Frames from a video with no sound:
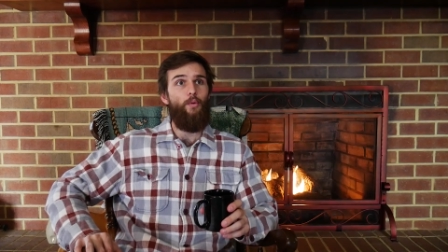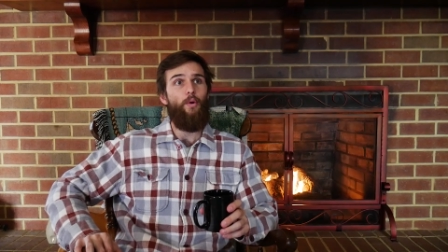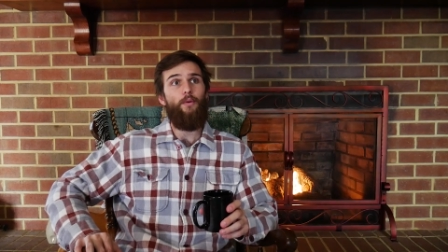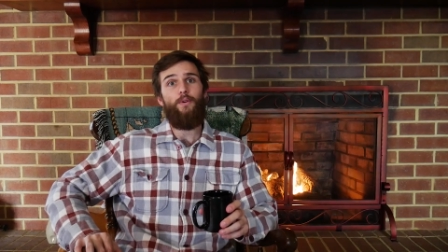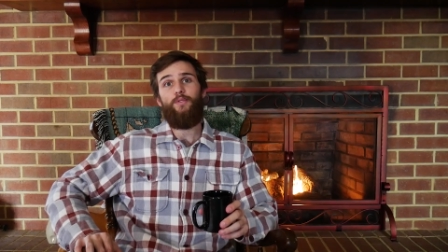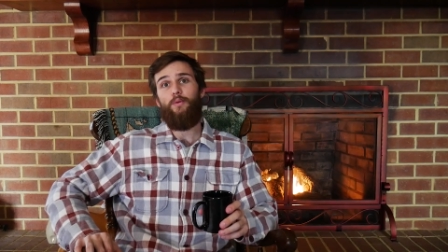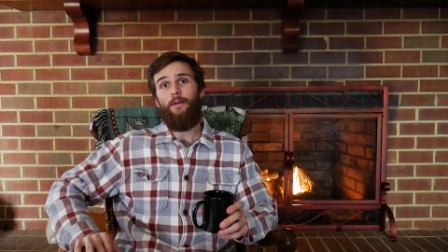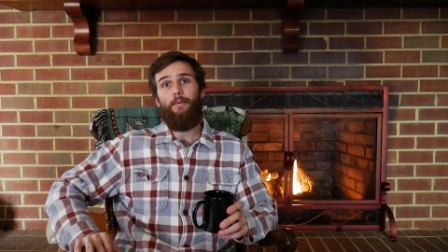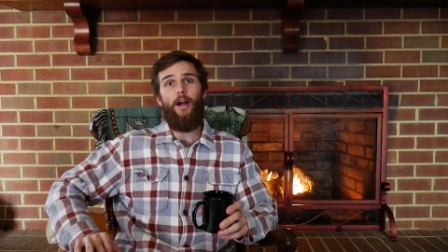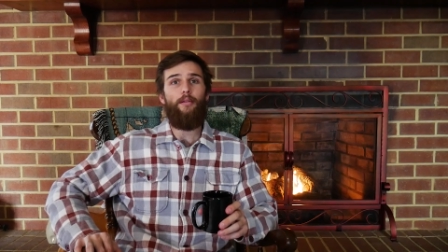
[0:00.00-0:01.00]
what was
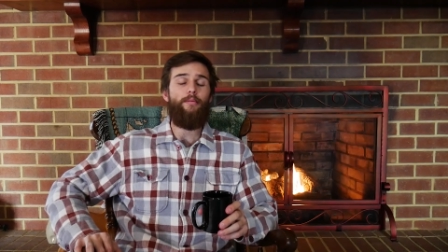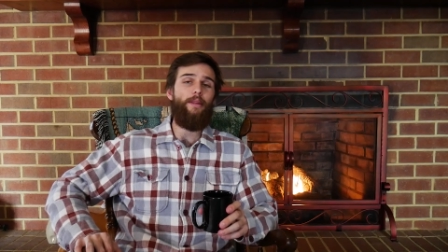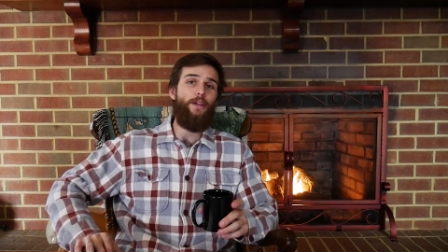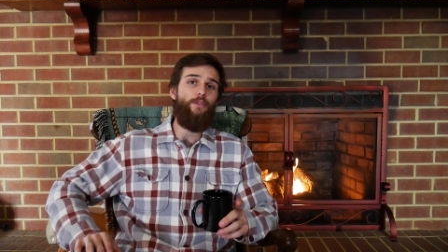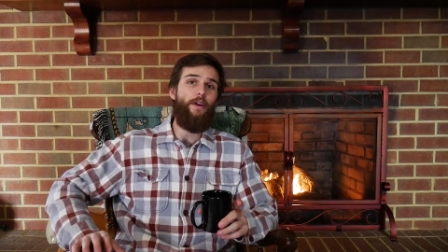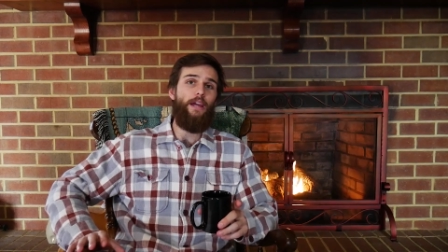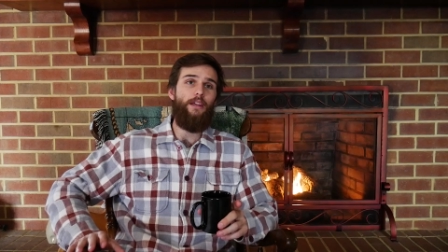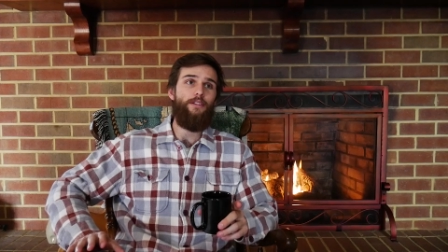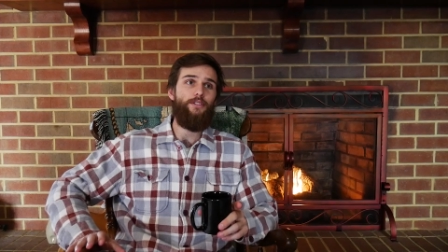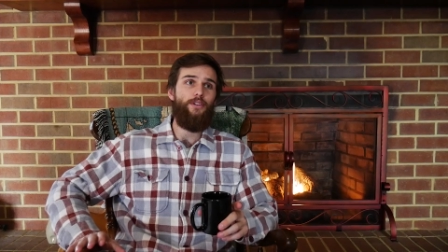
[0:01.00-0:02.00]
one problem that you ran
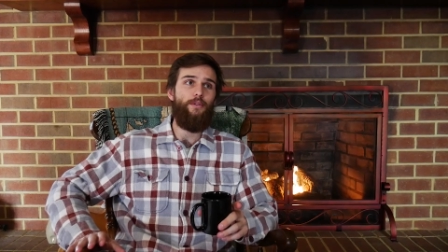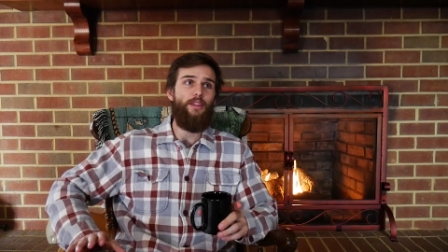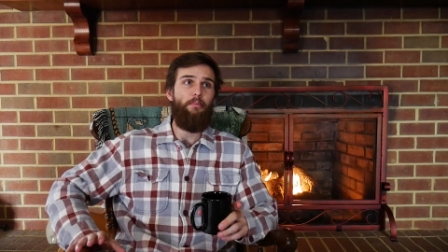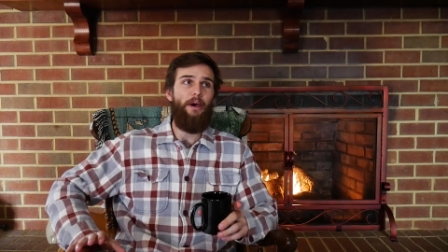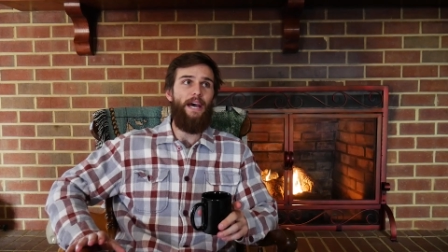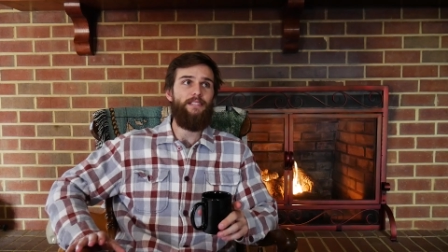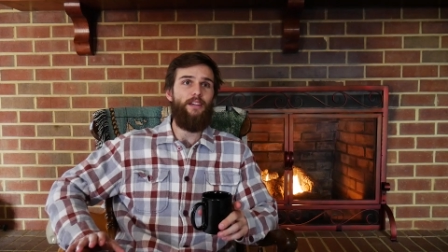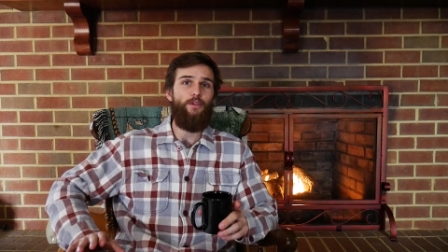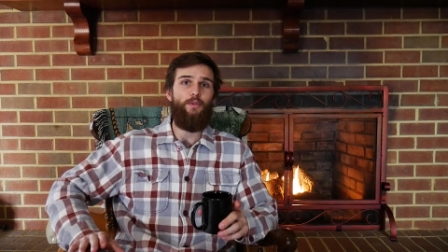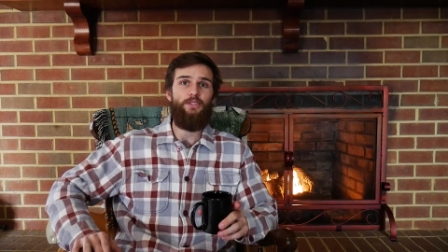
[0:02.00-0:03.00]
into in the past
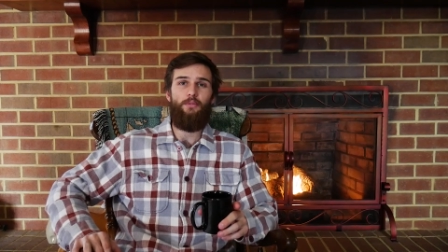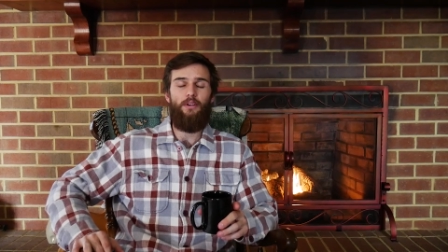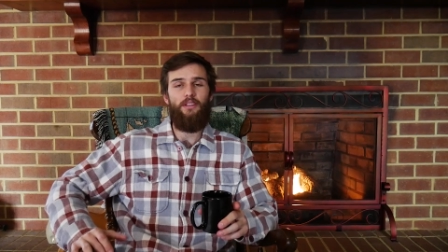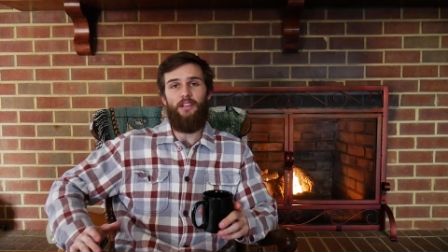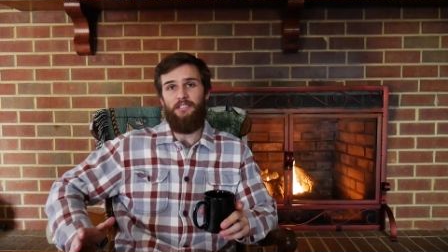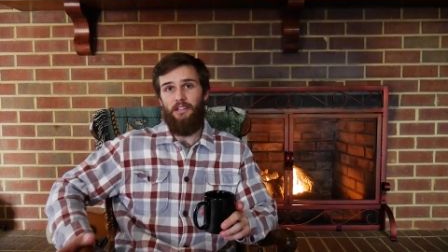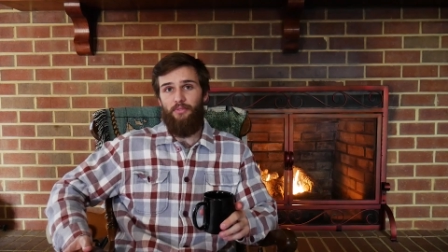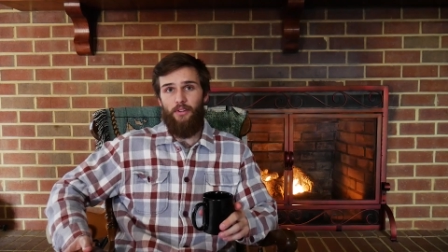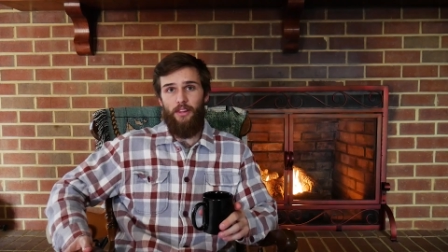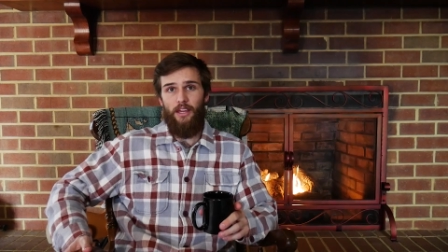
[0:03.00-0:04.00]
that you wish you would have done
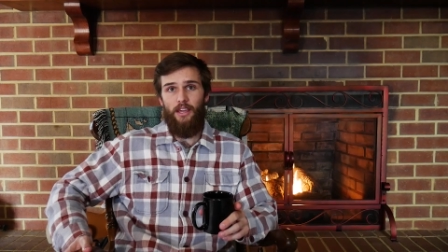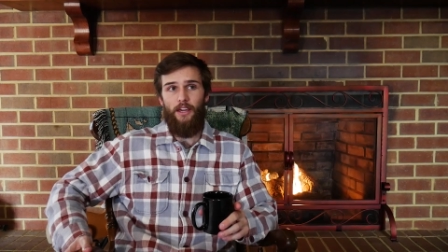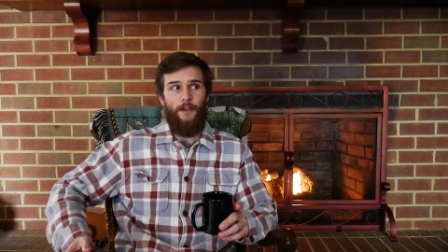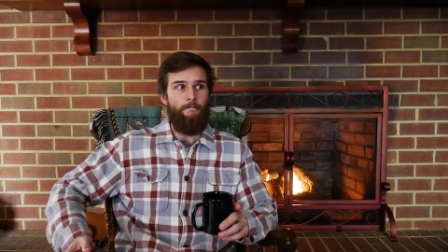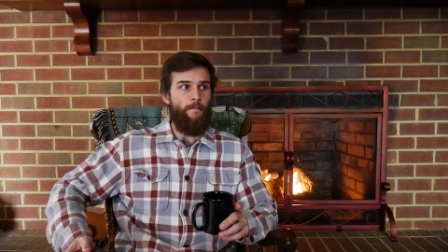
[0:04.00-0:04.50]
differently?